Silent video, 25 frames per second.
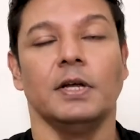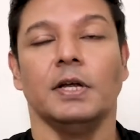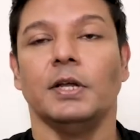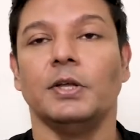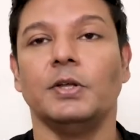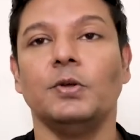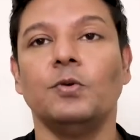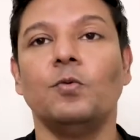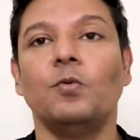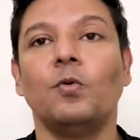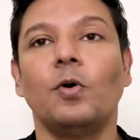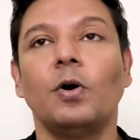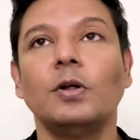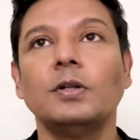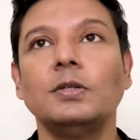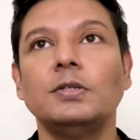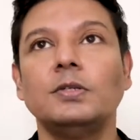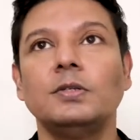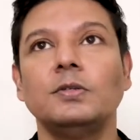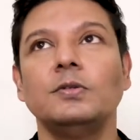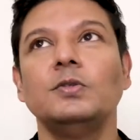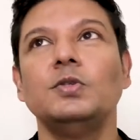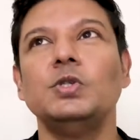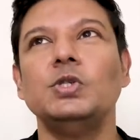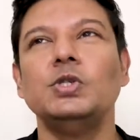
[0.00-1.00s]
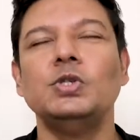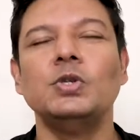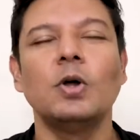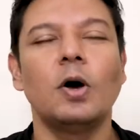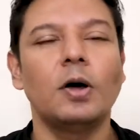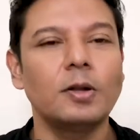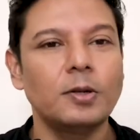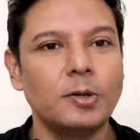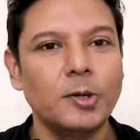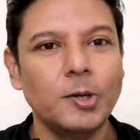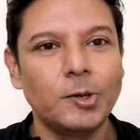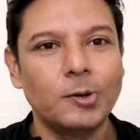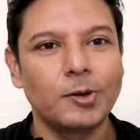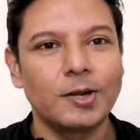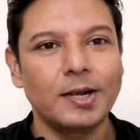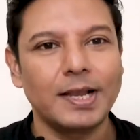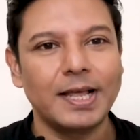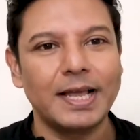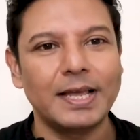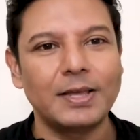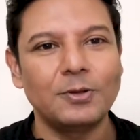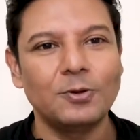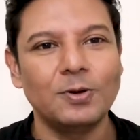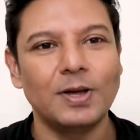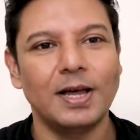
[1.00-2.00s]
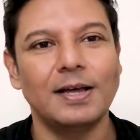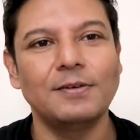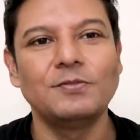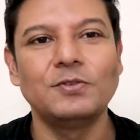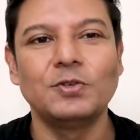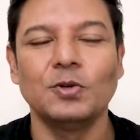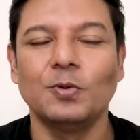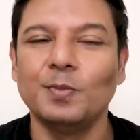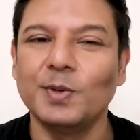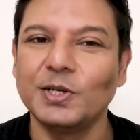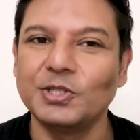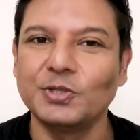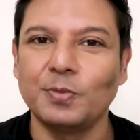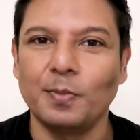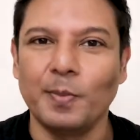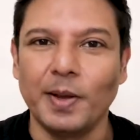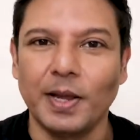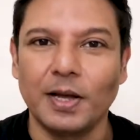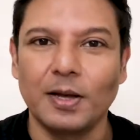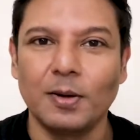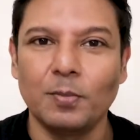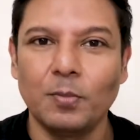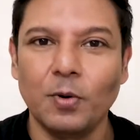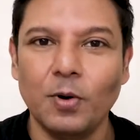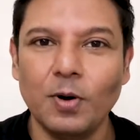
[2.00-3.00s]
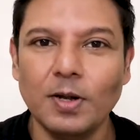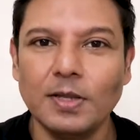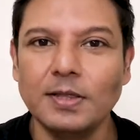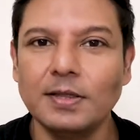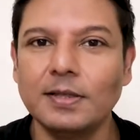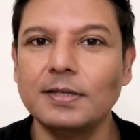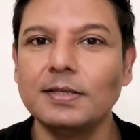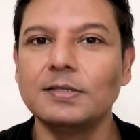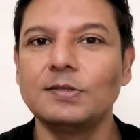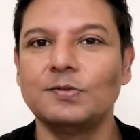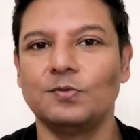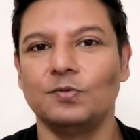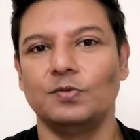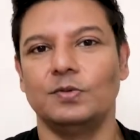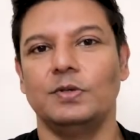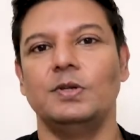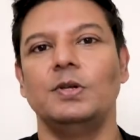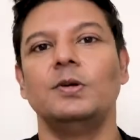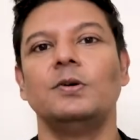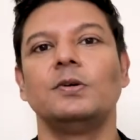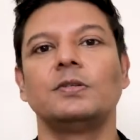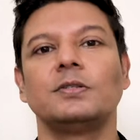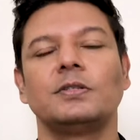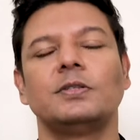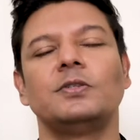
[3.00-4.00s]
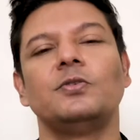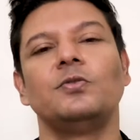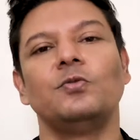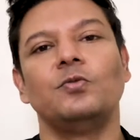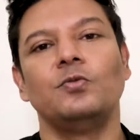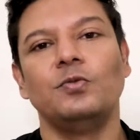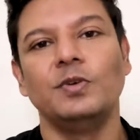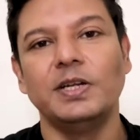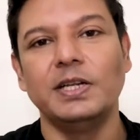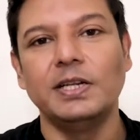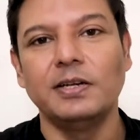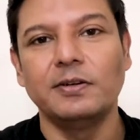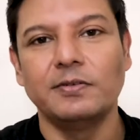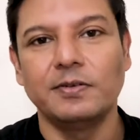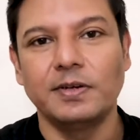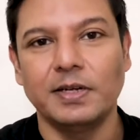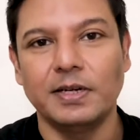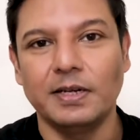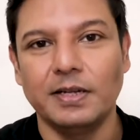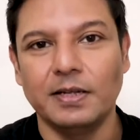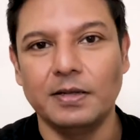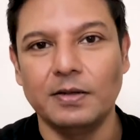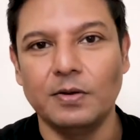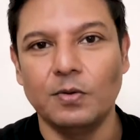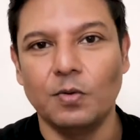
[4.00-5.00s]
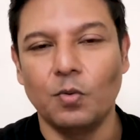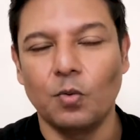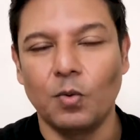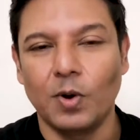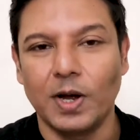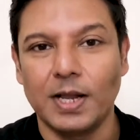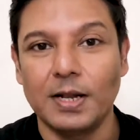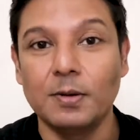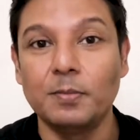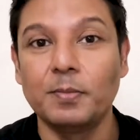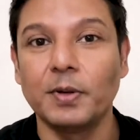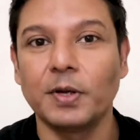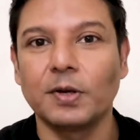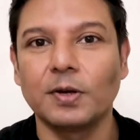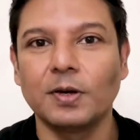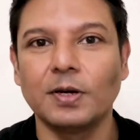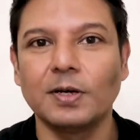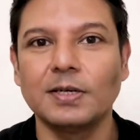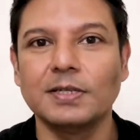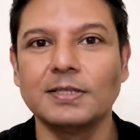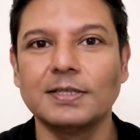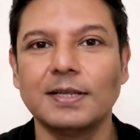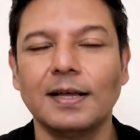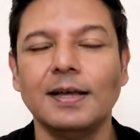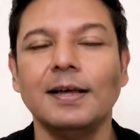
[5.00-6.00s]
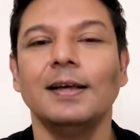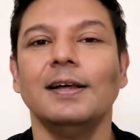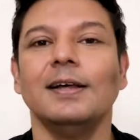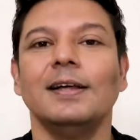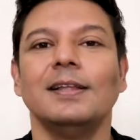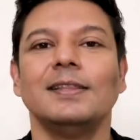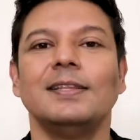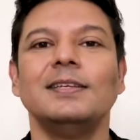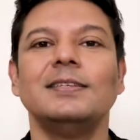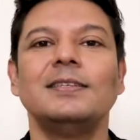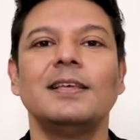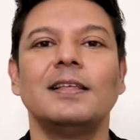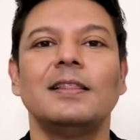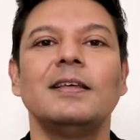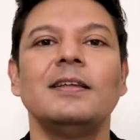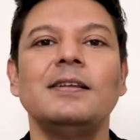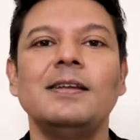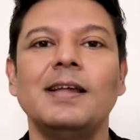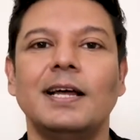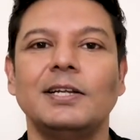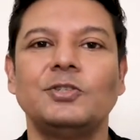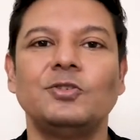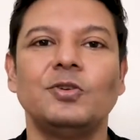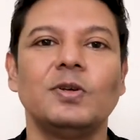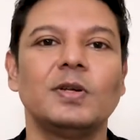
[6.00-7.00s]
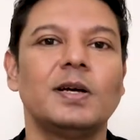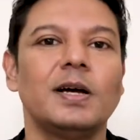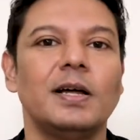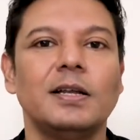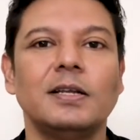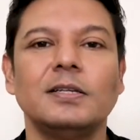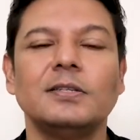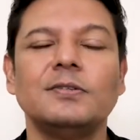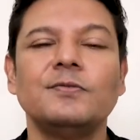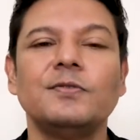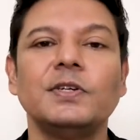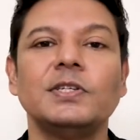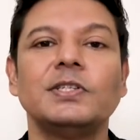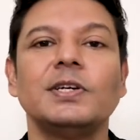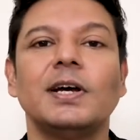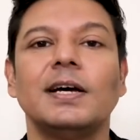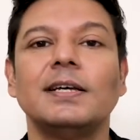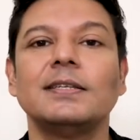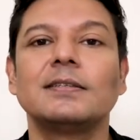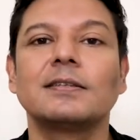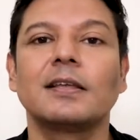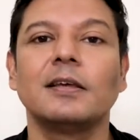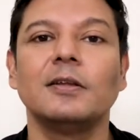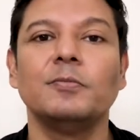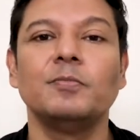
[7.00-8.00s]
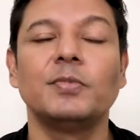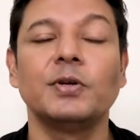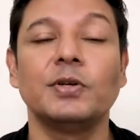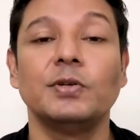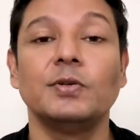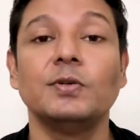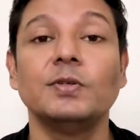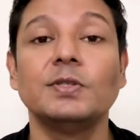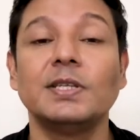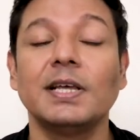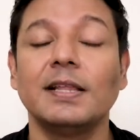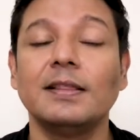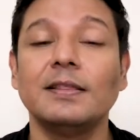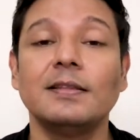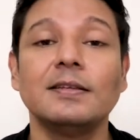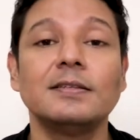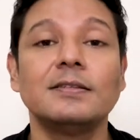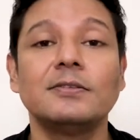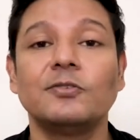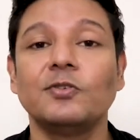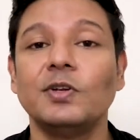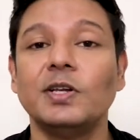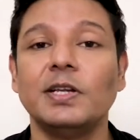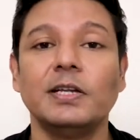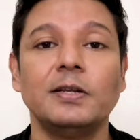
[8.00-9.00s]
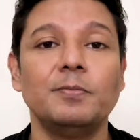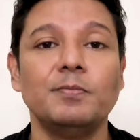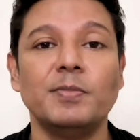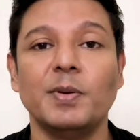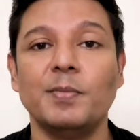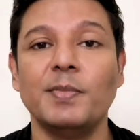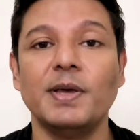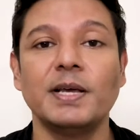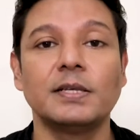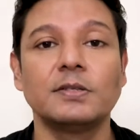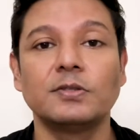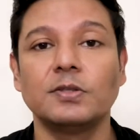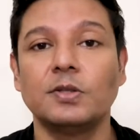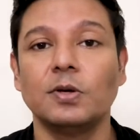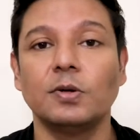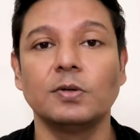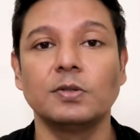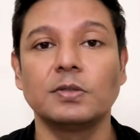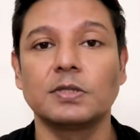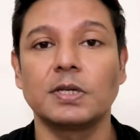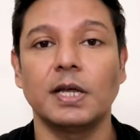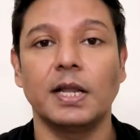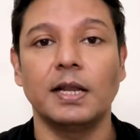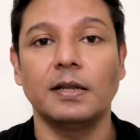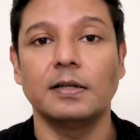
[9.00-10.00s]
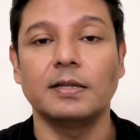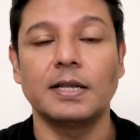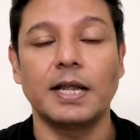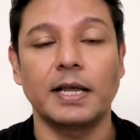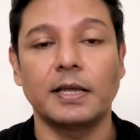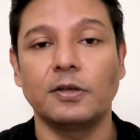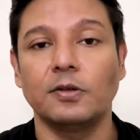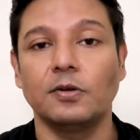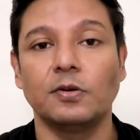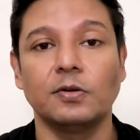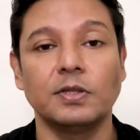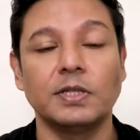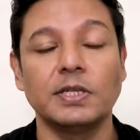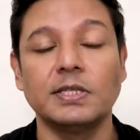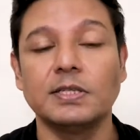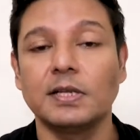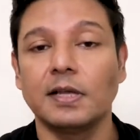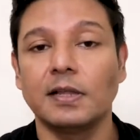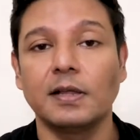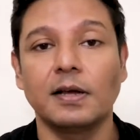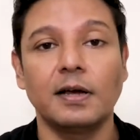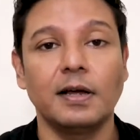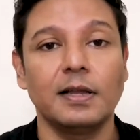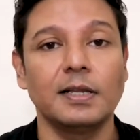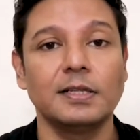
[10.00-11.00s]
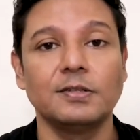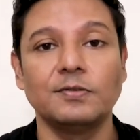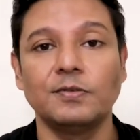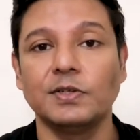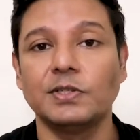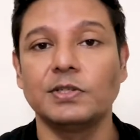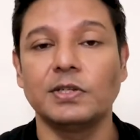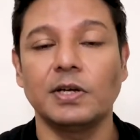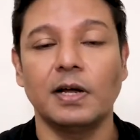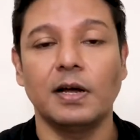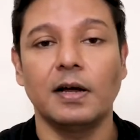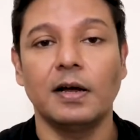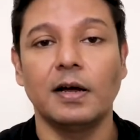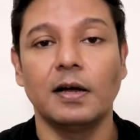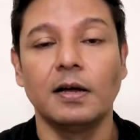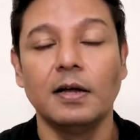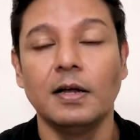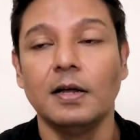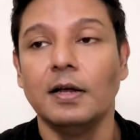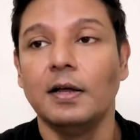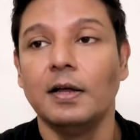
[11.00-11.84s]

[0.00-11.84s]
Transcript: you want to not look like you have too much makeup on. This looks really well because these are the natural colors which our skin produce, and this really mimics those colors. These are the colors which are